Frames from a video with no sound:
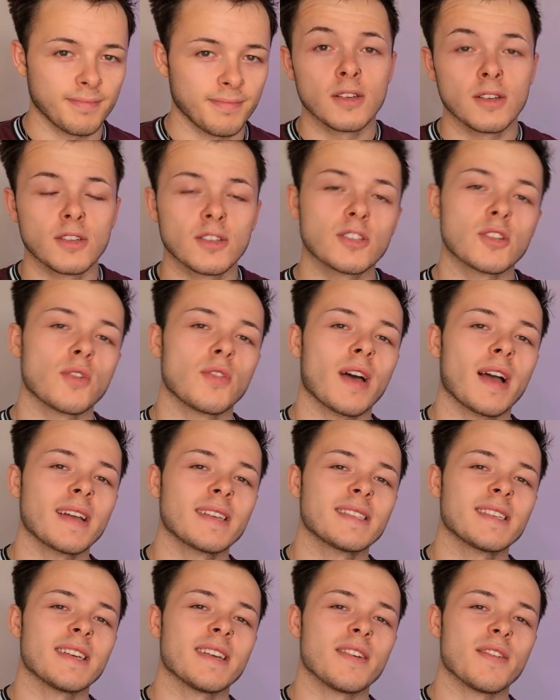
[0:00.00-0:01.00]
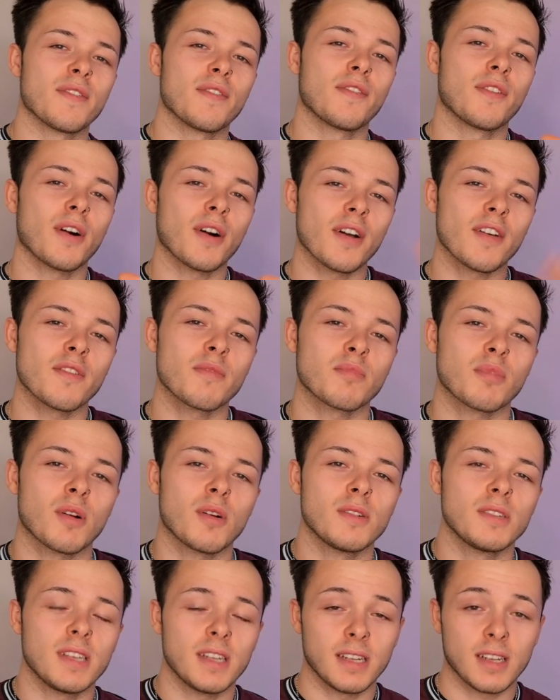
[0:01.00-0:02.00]
So that is it. 5
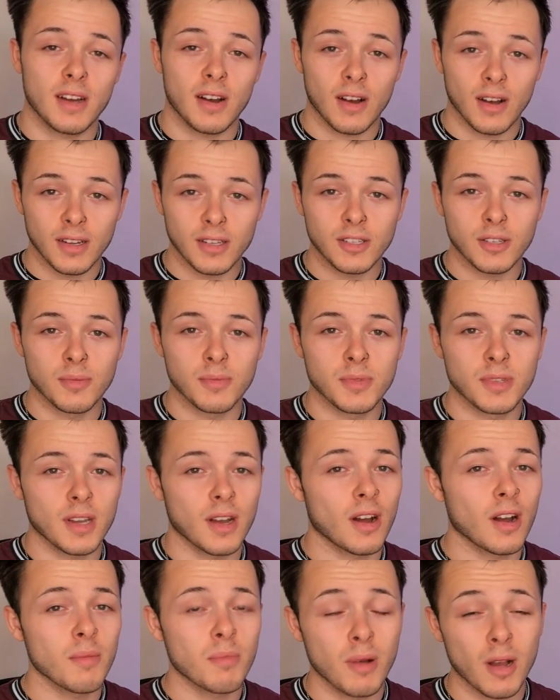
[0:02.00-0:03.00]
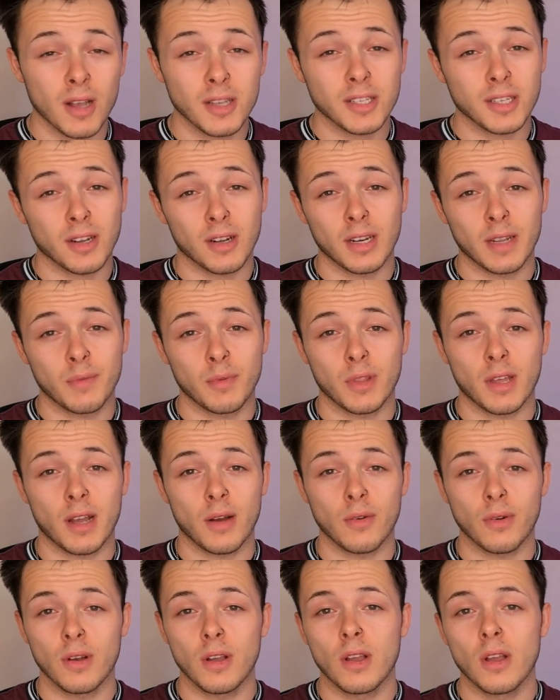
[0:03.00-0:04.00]
protein items that I personally live
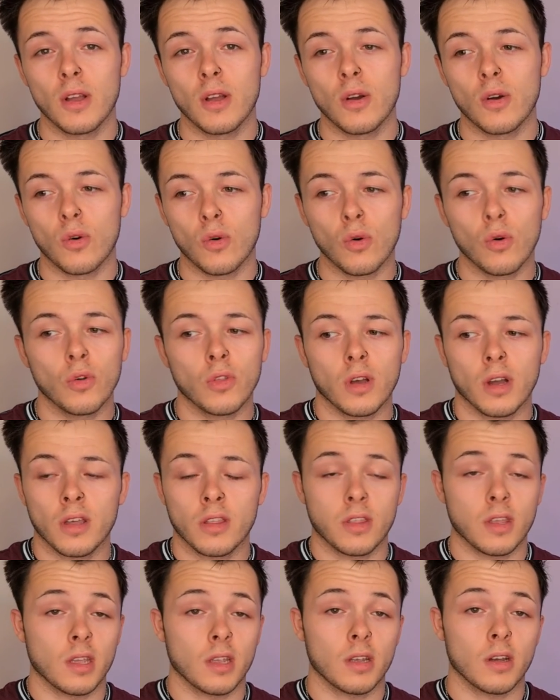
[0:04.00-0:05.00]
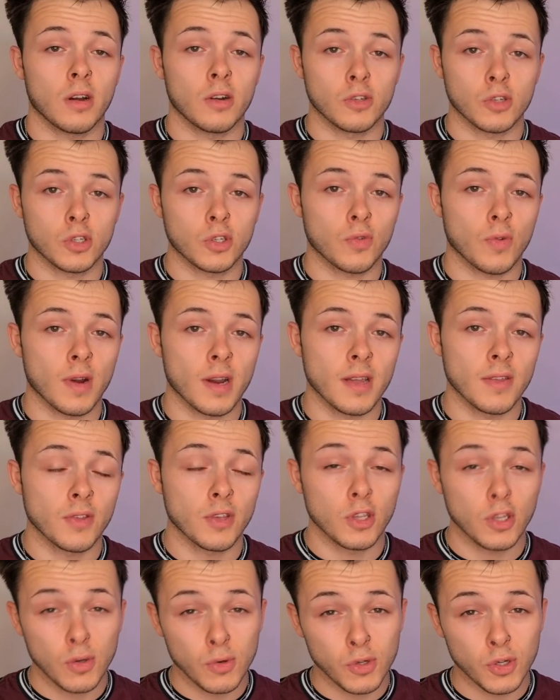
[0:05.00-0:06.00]
without, or that I think are just great and that
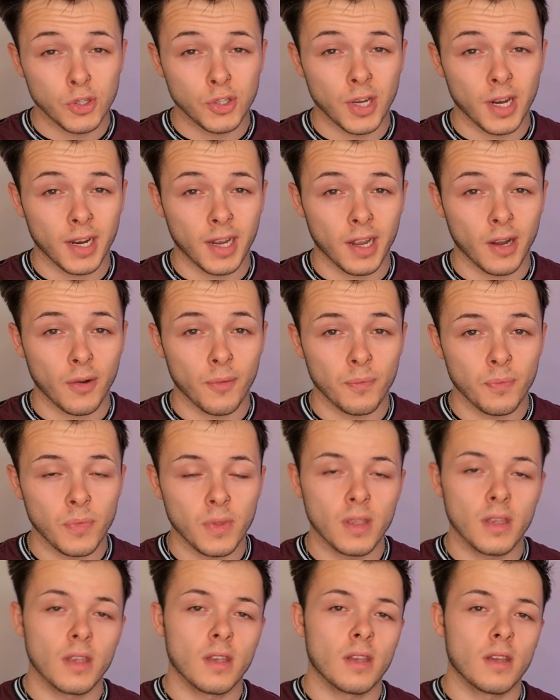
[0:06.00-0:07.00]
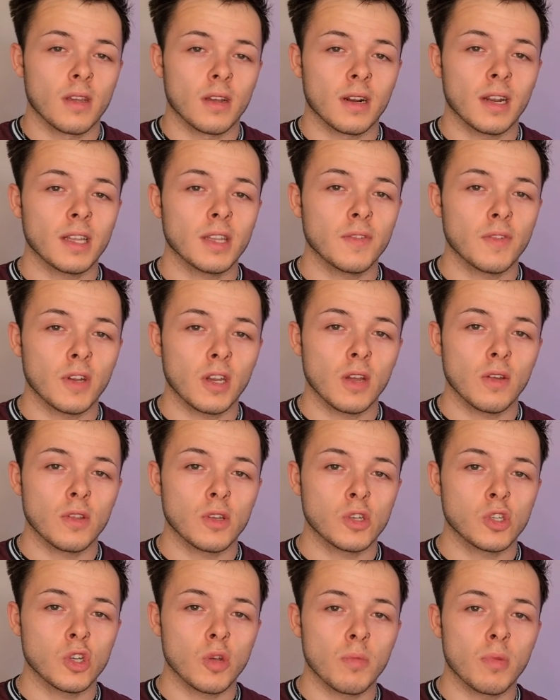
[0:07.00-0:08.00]
you should check out. Click the video that
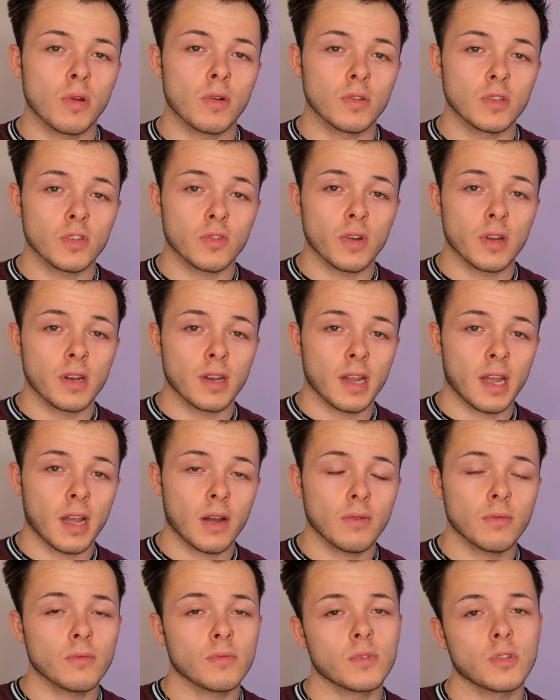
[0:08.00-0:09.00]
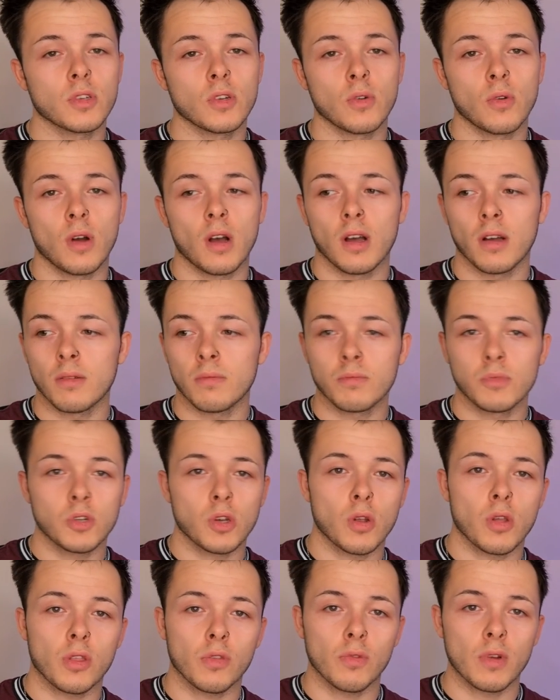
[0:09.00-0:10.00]
should be on screen now to show
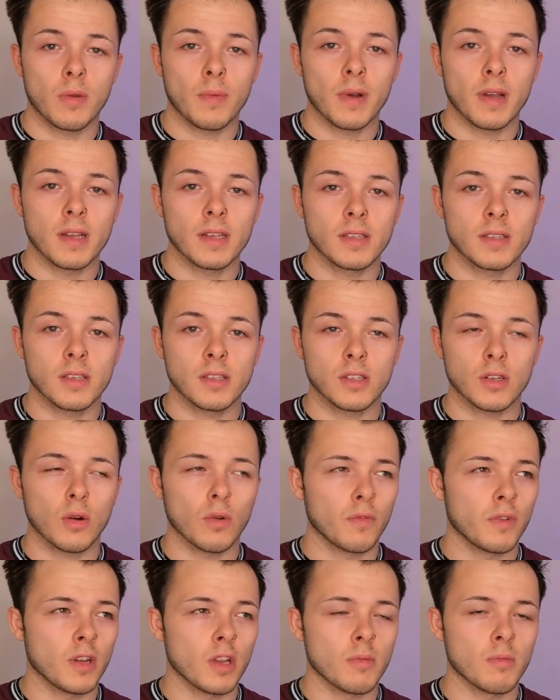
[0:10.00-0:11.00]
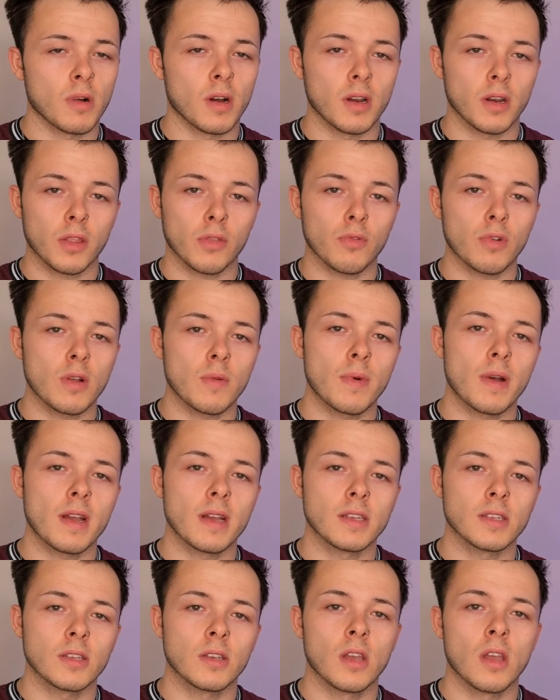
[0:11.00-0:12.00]
you 3 ways. It's an old video of mine, 3
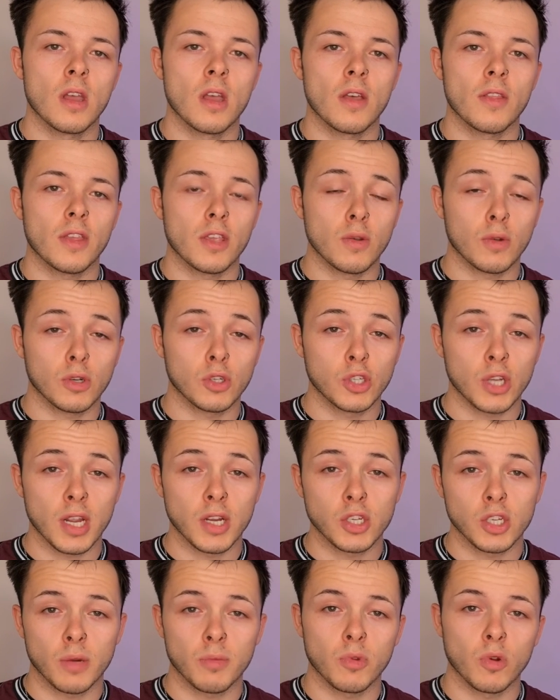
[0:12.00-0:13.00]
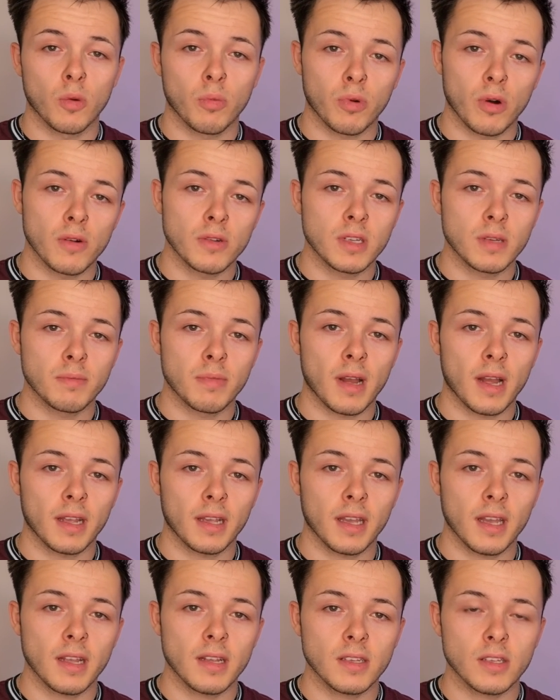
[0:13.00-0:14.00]
ways that you can change up your protein
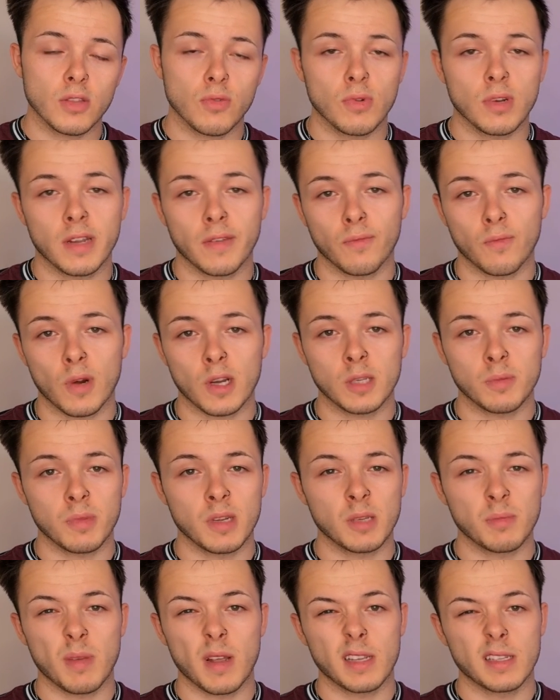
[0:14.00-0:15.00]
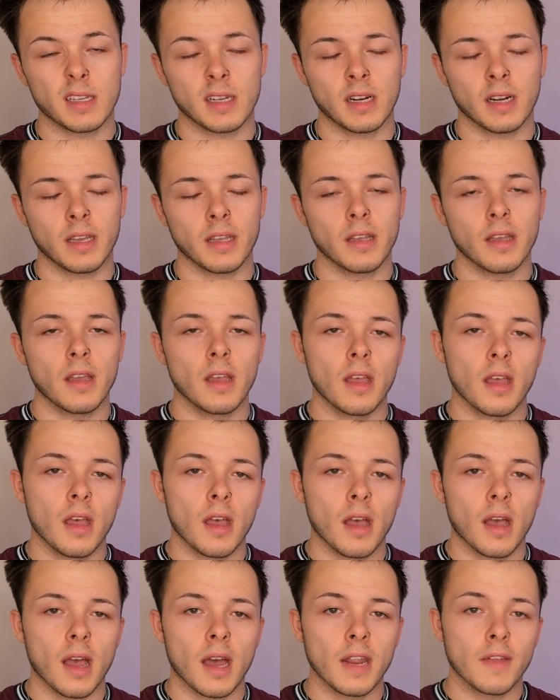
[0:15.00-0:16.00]
pancakes, 3 different recipes basically.
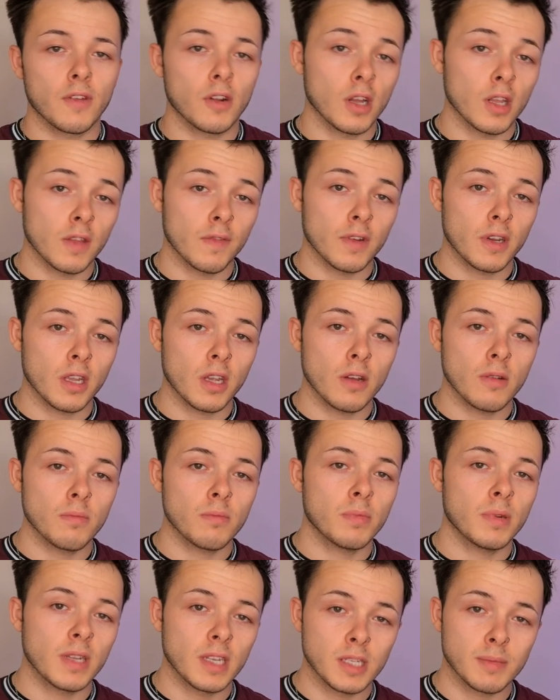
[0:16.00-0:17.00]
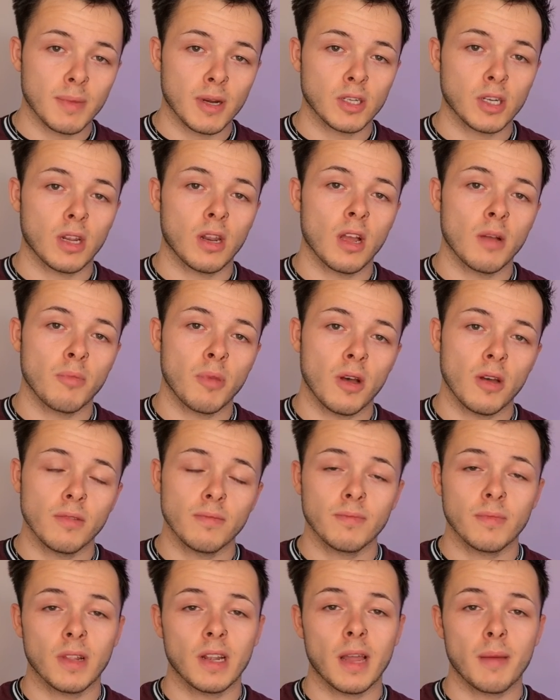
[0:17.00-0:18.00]
And if you like the video, please smash that like button.
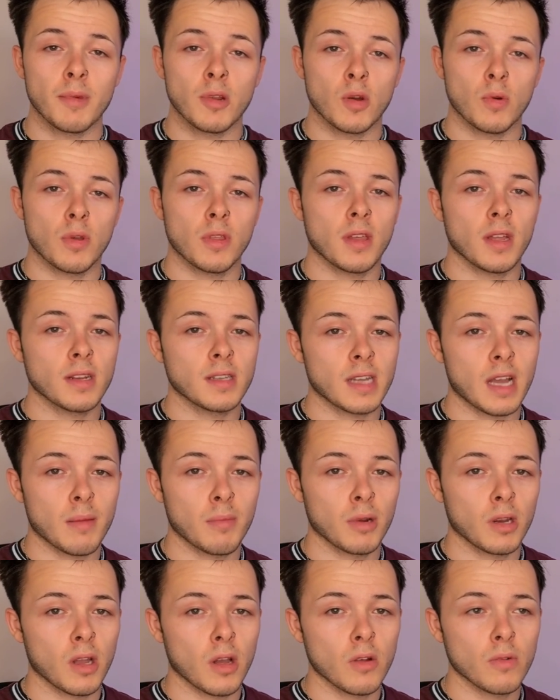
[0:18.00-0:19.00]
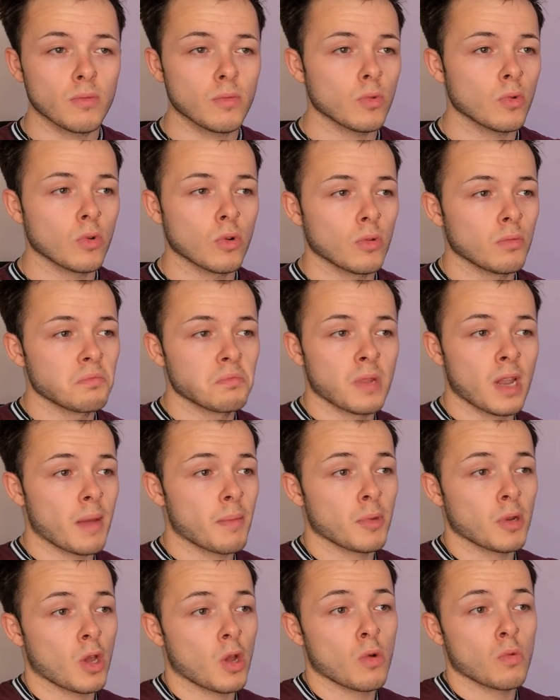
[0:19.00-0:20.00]
Let me know what you think down below, or let me
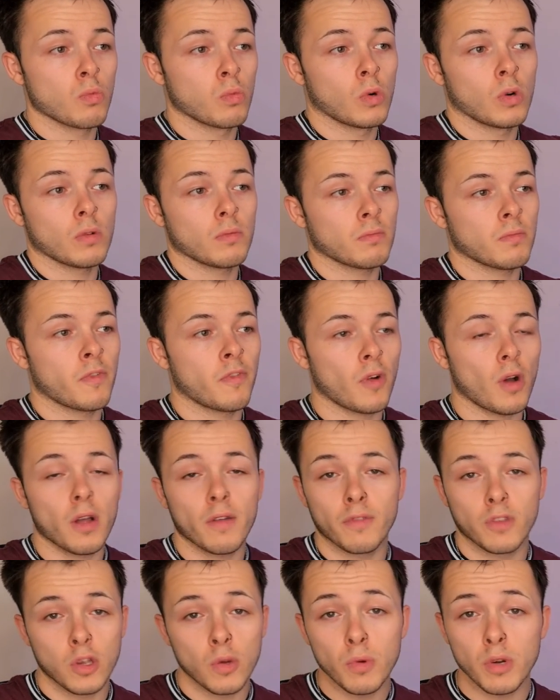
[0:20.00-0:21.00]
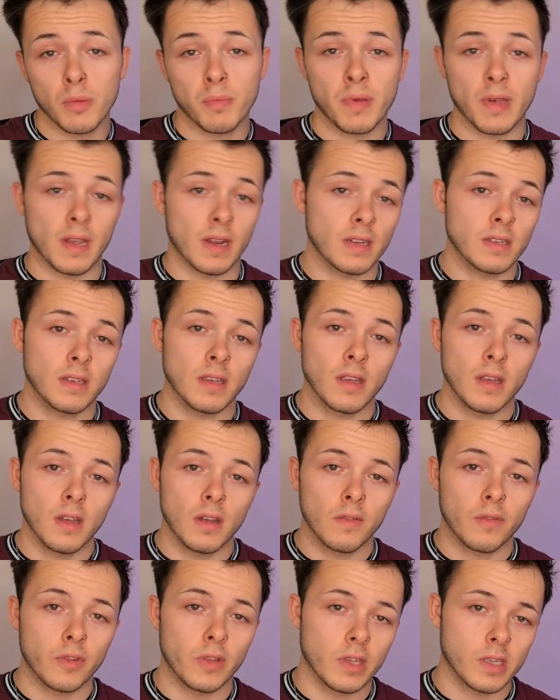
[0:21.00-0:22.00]
know what 5 you would have picked
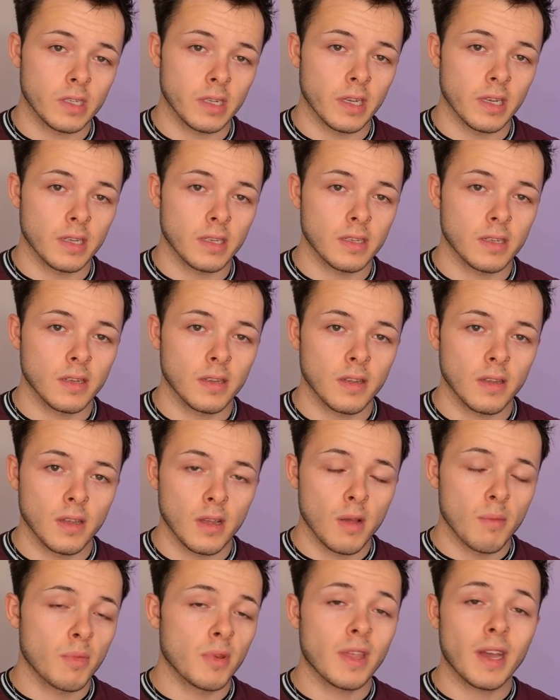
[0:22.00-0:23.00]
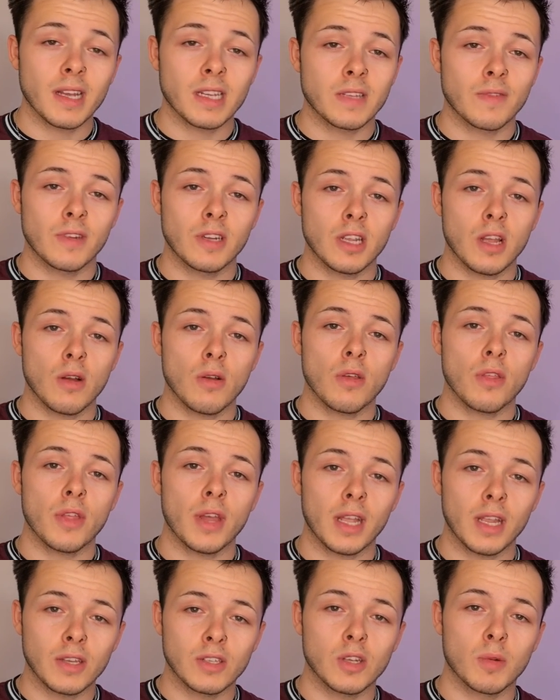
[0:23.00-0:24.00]
for this list. But that is the video. Thank
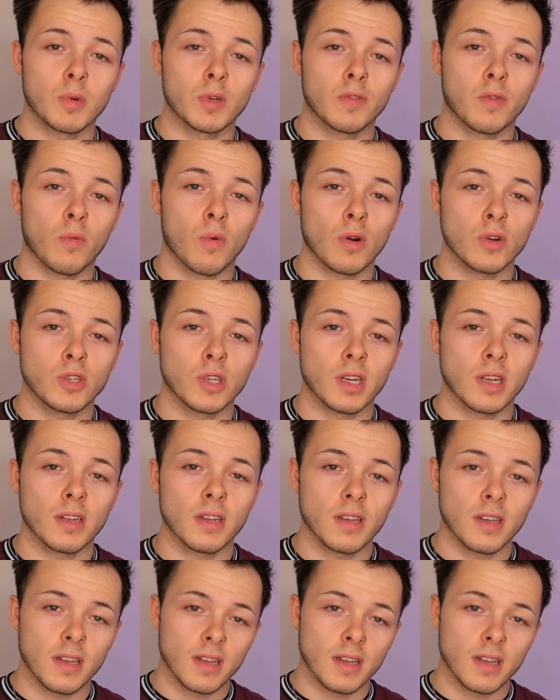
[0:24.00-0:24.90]
you so much for watching.